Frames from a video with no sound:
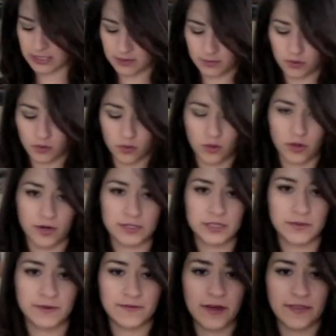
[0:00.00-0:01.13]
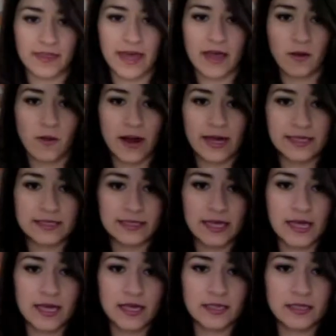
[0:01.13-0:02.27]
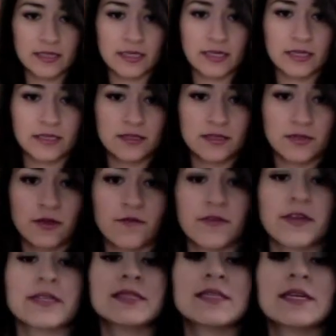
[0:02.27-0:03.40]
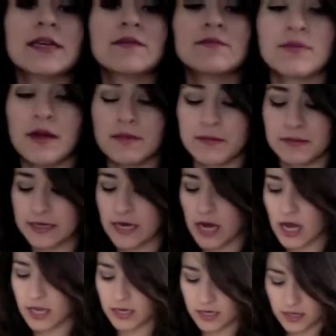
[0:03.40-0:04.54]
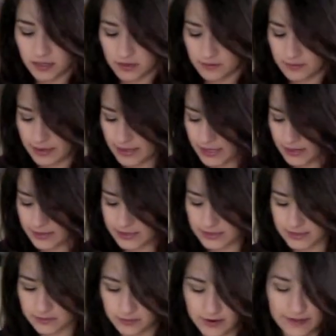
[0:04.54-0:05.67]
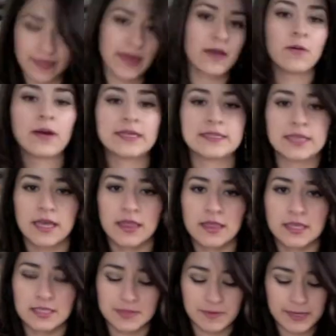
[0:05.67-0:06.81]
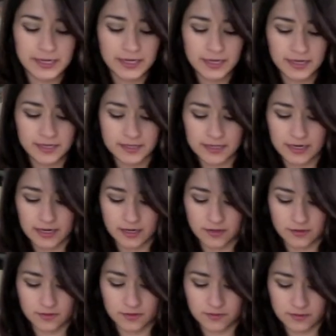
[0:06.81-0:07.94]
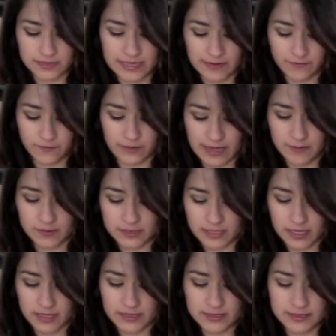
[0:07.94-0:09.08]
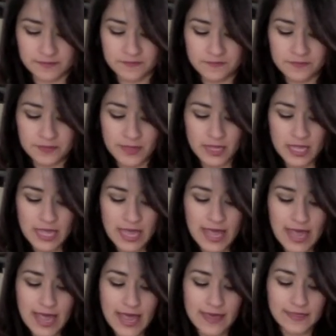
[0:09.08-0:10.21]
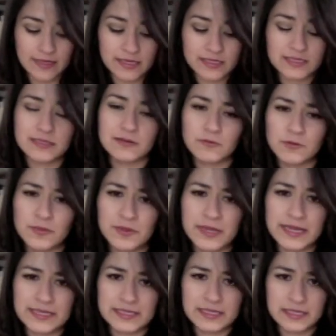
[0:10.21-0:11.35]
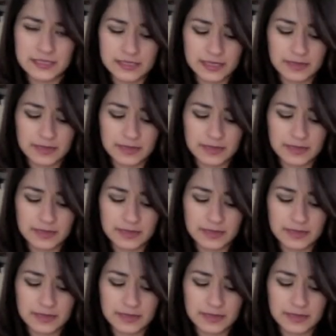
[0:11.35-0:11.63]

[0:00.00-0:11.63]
going to pour, so we've got the egg whites and the, don't know if you can see it, probably not, but anyways, we got the egg whites and the Splenda. Now time for the applesauce. And this replaces